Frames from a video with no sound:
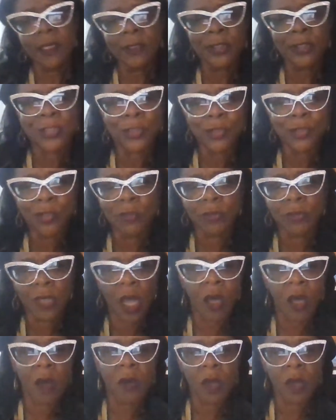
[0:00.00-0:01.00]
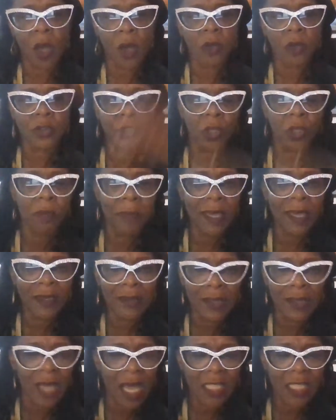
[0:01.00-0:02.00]
Snoop Dogg also make a
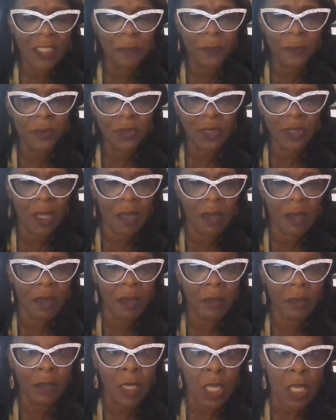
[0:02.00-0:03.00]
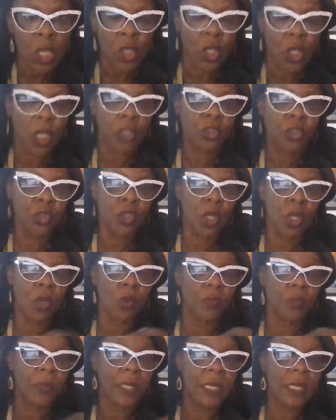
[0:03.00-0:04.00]
gospel song? Because, you know,
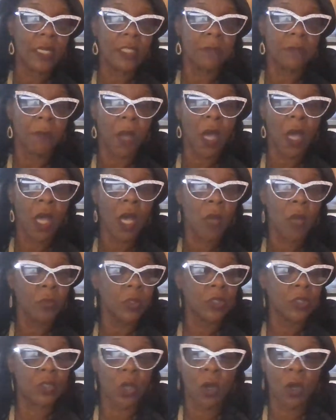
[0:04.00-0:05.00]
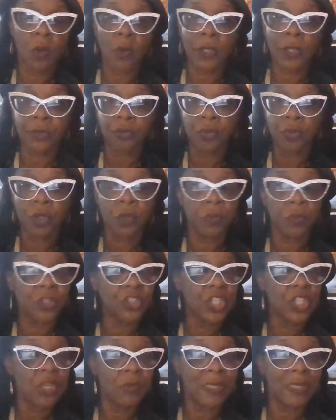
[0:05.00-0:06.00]
when his mom was going through it, when
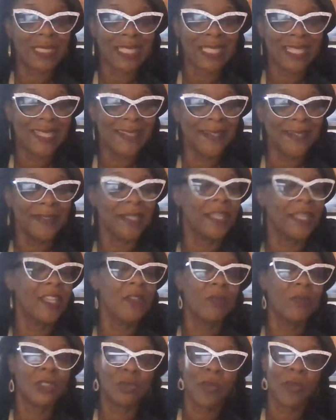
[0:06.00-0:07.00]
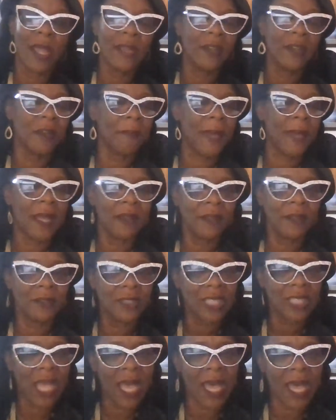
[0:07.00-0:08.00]
she was ill and he was right there by her
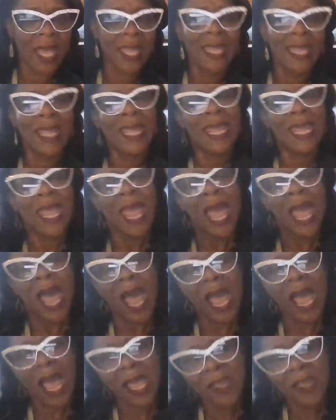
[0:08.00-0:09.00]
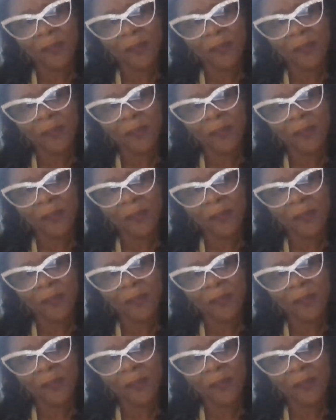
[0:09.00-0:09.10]
side, if